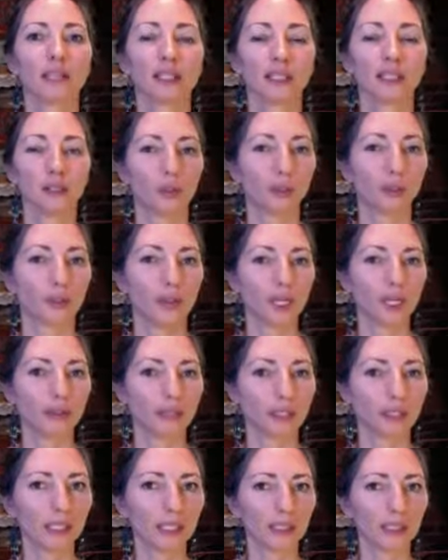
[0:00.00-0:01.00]
In your
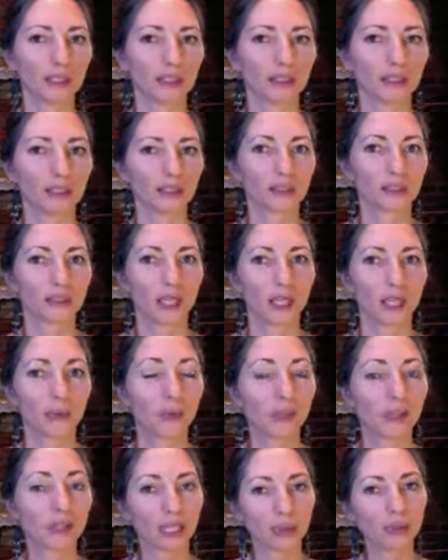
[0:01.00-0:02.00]
pelvis?
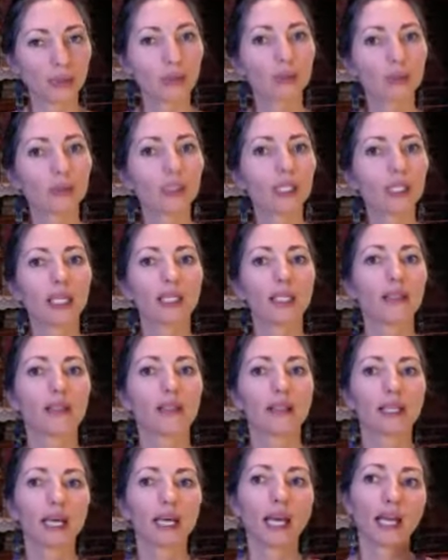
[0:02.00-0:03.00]
Without doing
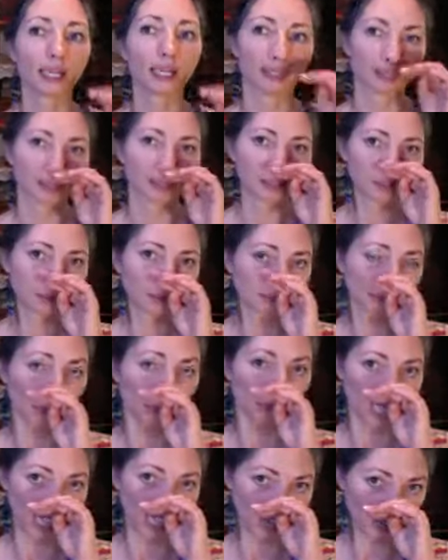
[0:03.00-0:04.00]
anything else
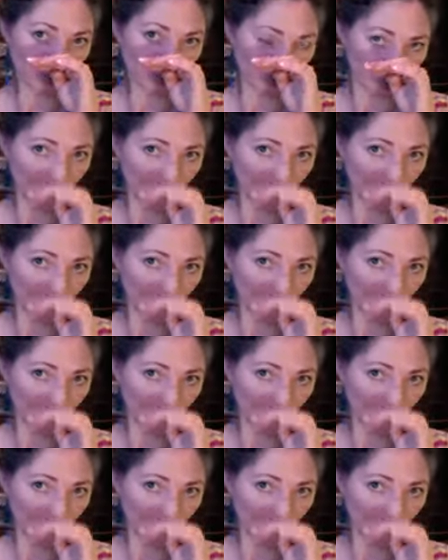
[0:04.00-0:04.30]
for now.